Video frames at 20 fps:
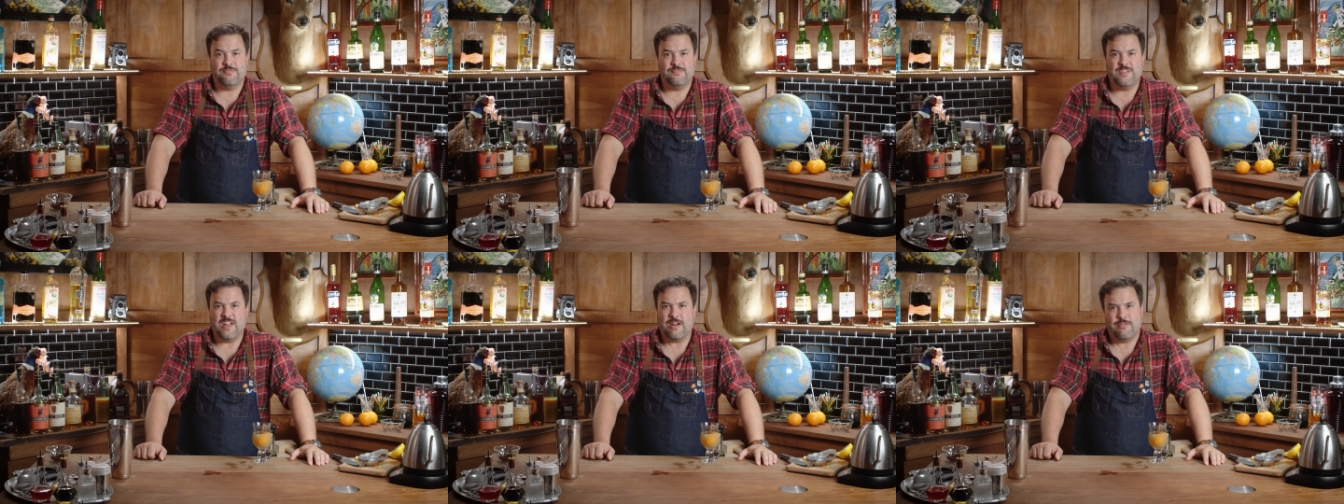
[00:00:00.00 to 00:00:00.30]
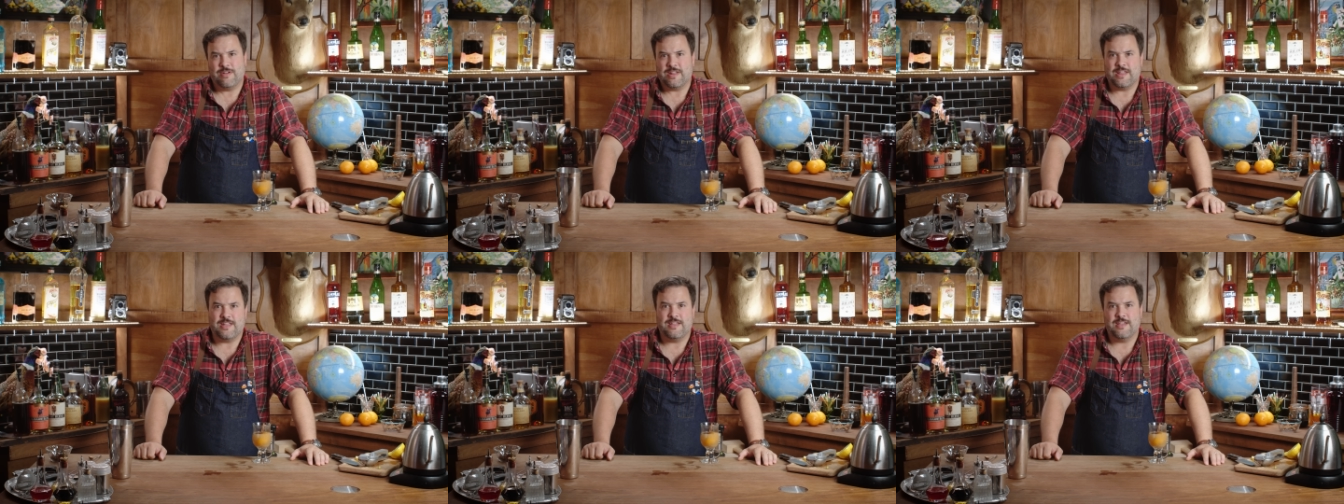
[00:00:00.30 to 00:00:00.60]

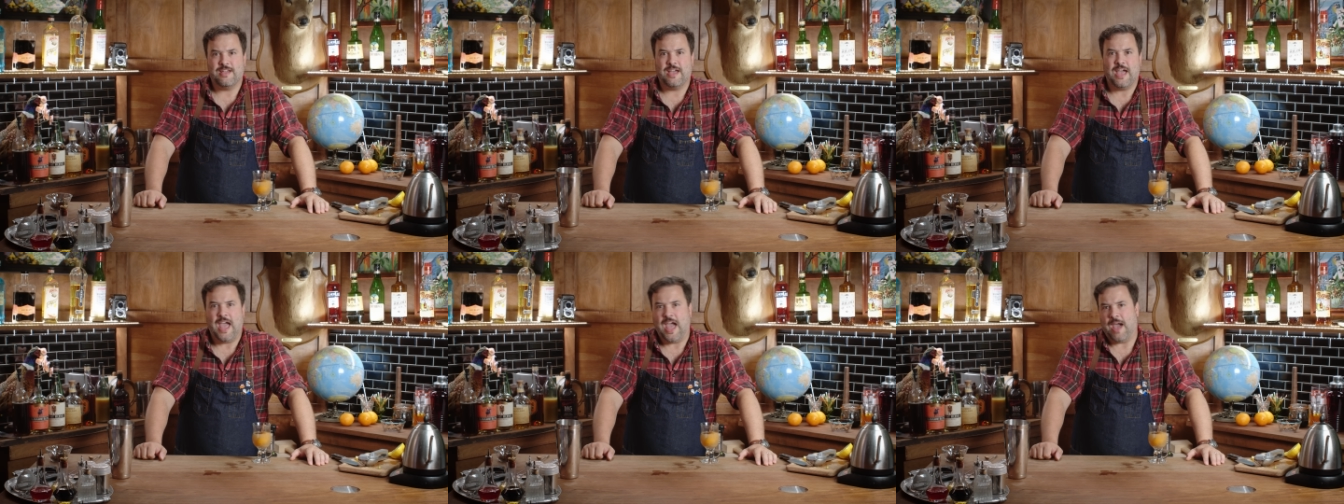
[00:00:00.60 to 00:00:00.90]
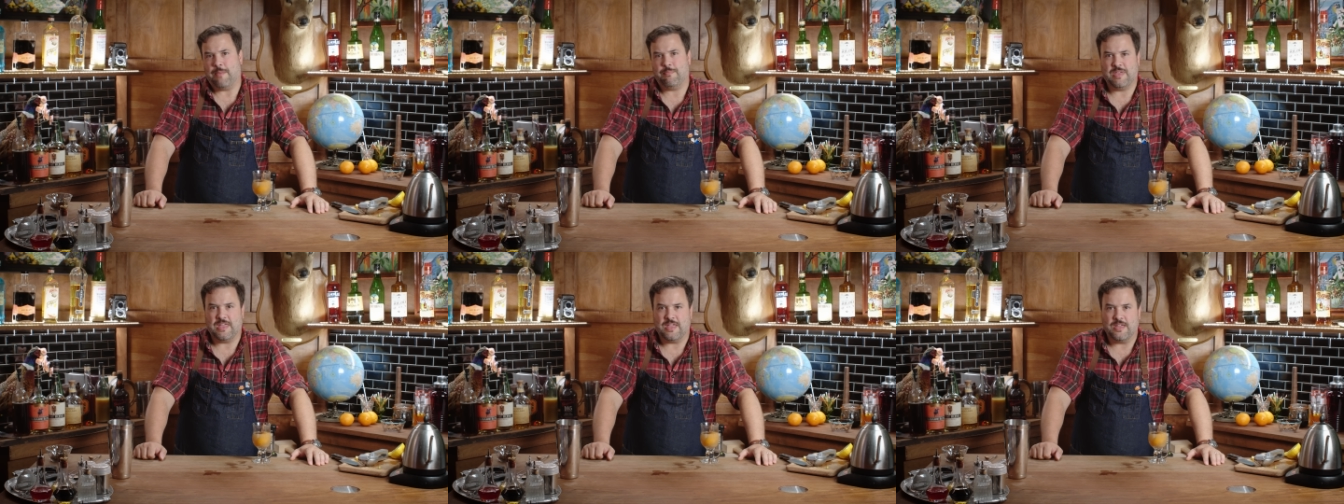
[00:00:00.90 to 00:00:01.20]
very
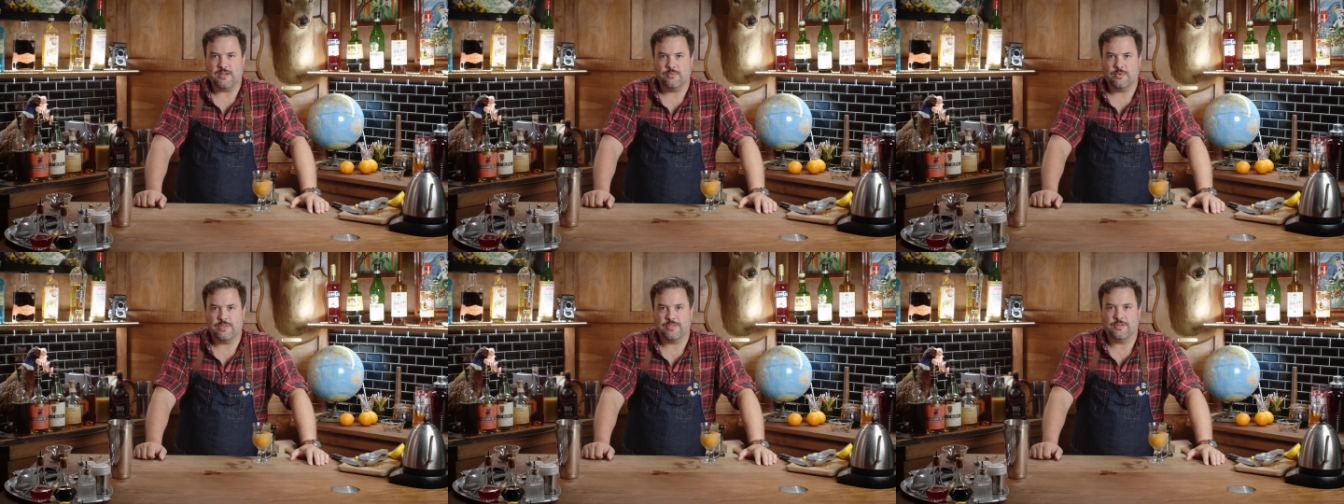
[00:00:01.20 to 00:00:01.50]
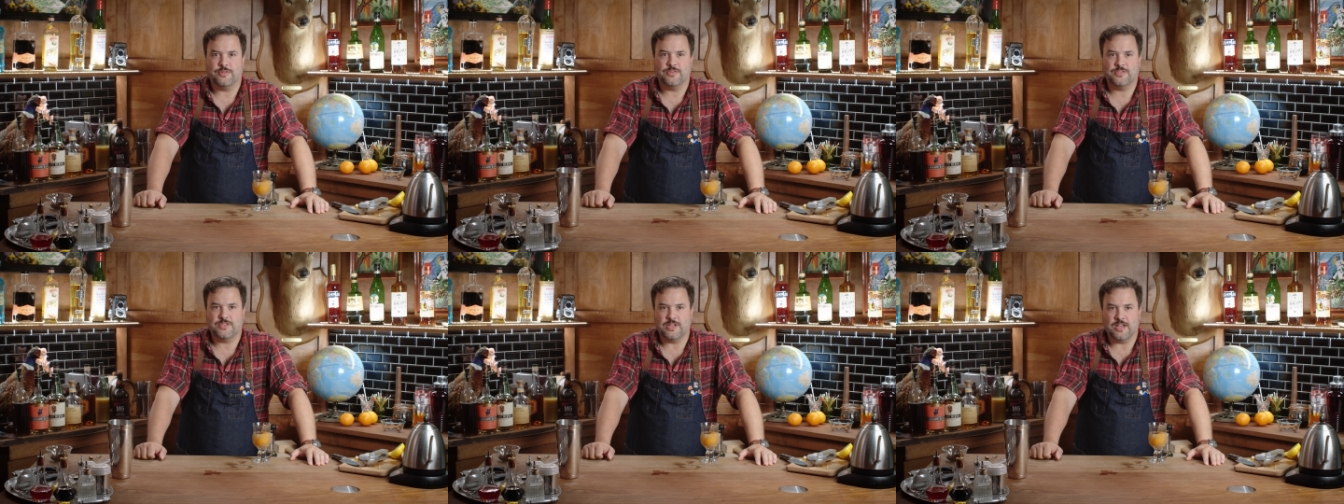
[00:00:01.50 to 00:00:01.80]
happy
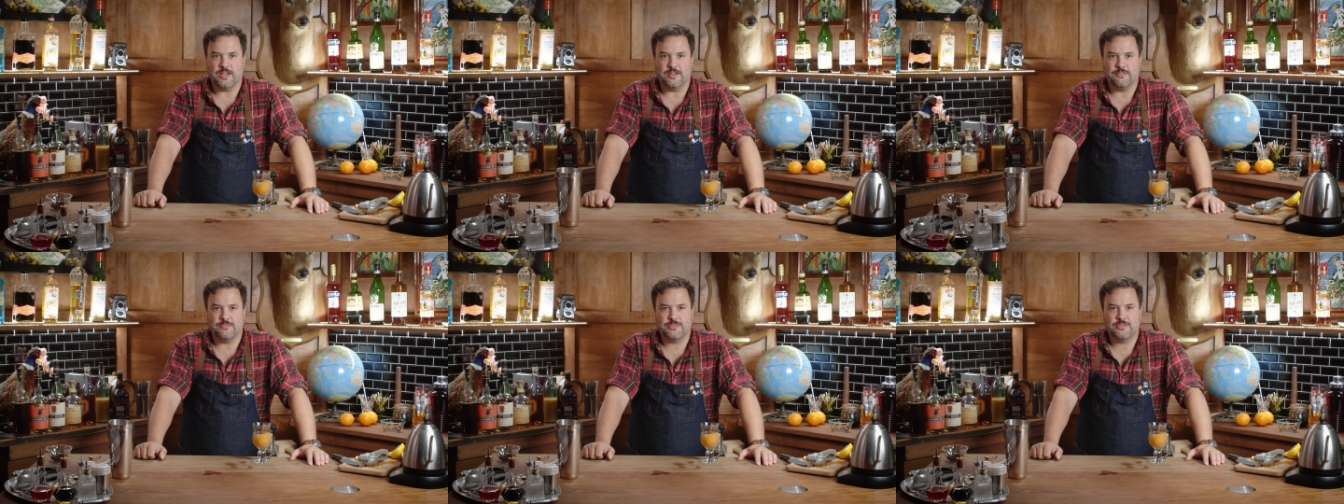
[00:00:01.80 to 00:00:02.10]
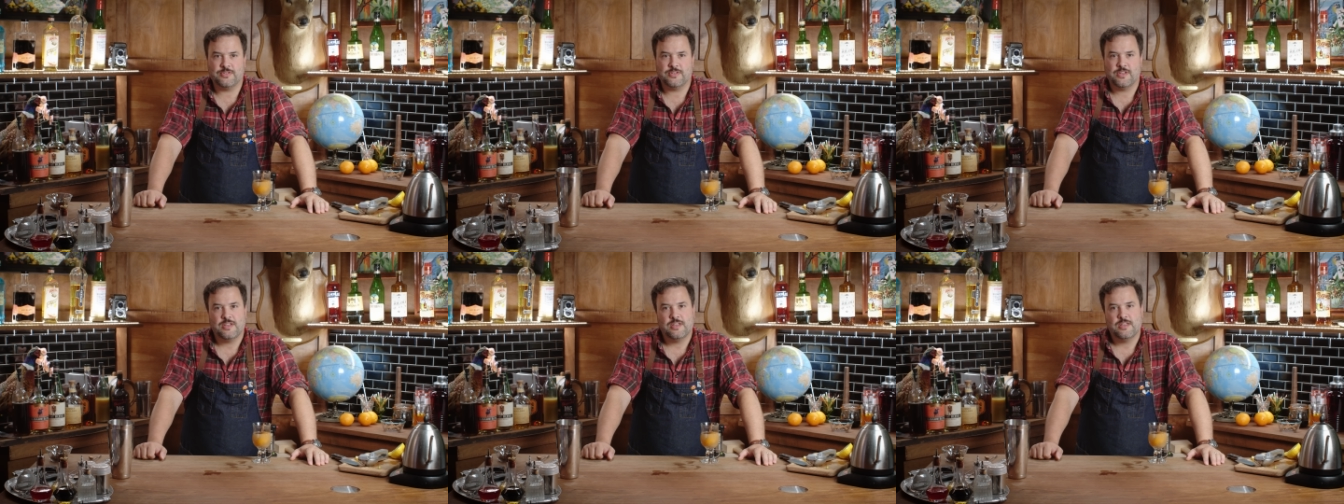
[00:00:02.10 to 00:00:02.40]
with
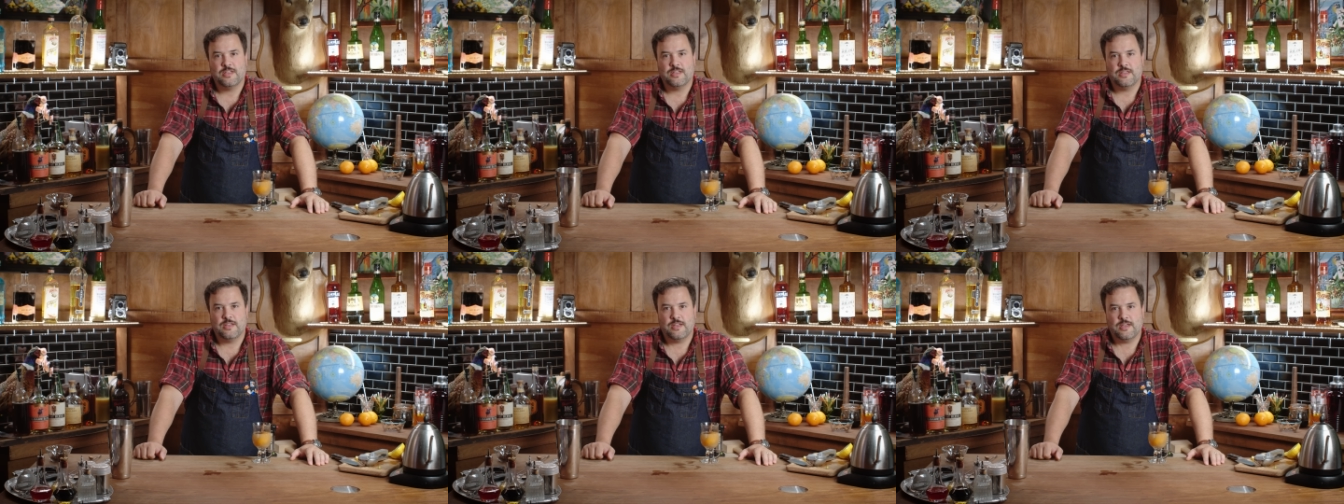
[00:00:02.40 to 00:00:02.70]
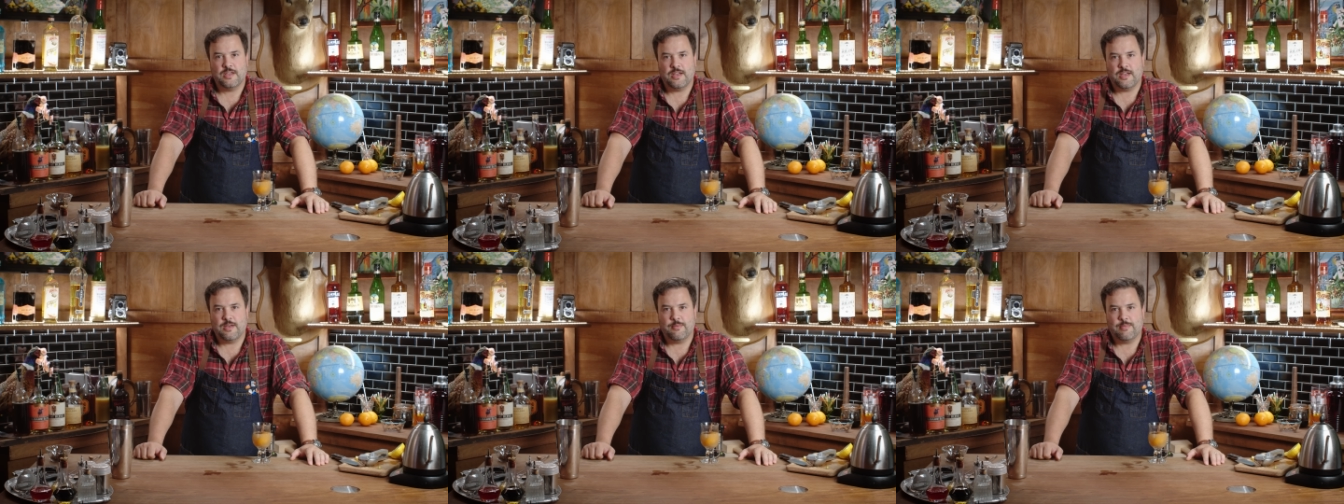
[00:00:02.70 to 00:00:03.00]
yourselves
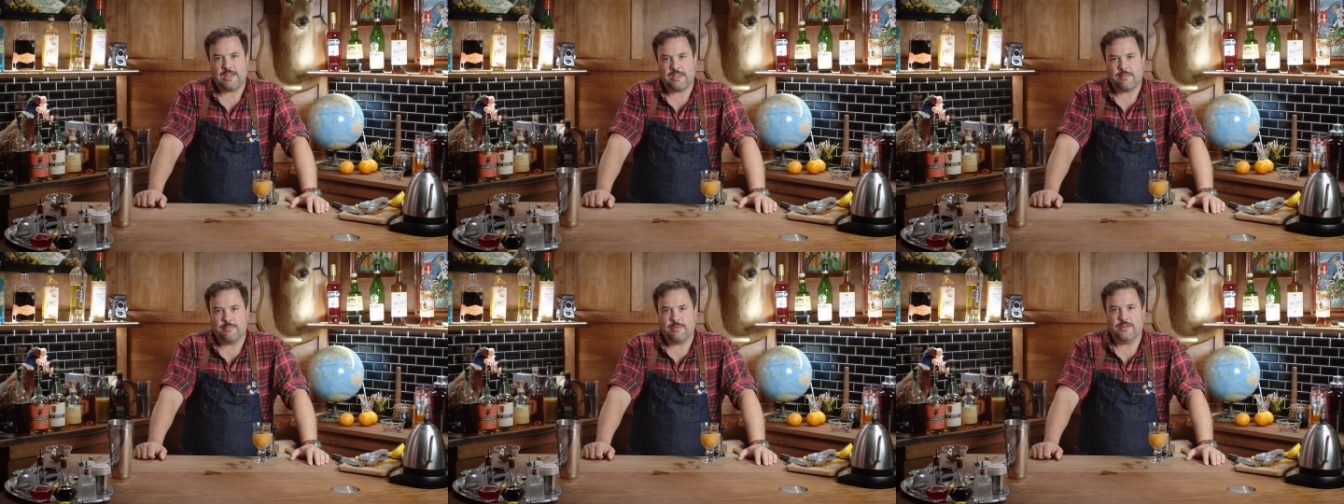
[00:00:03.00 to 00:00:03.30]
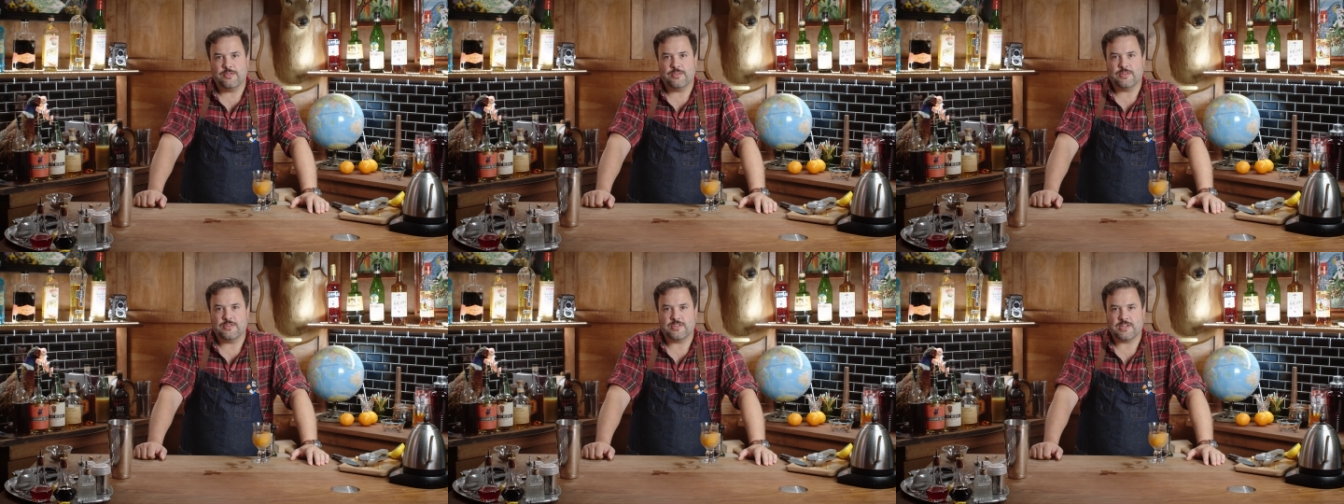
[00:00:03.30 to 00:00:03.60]
uh, making me
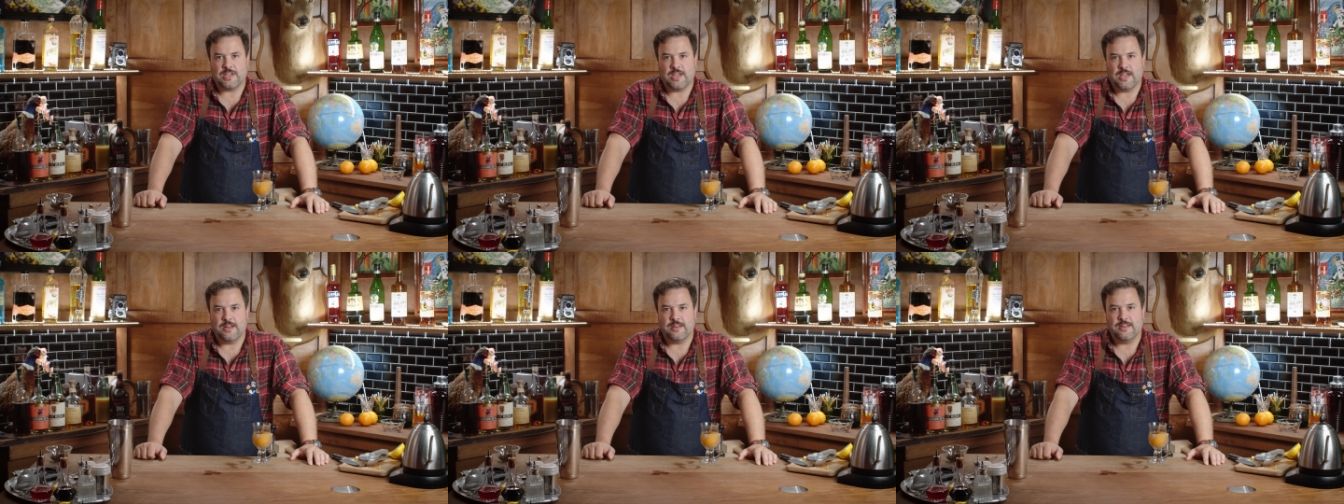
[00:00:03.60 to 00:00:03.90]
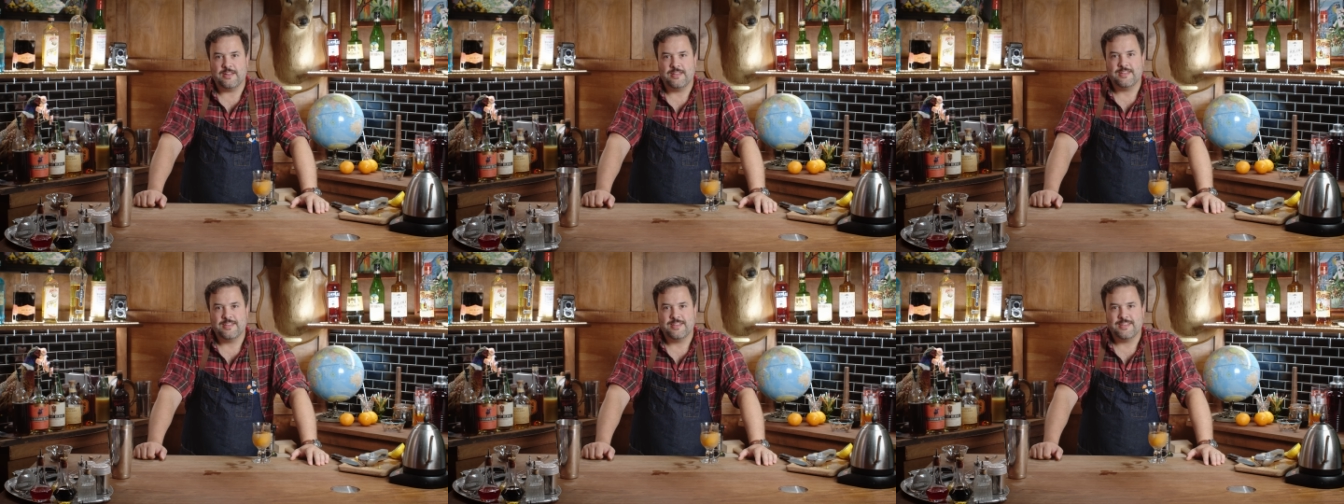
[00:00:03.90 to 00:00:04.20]
do this again.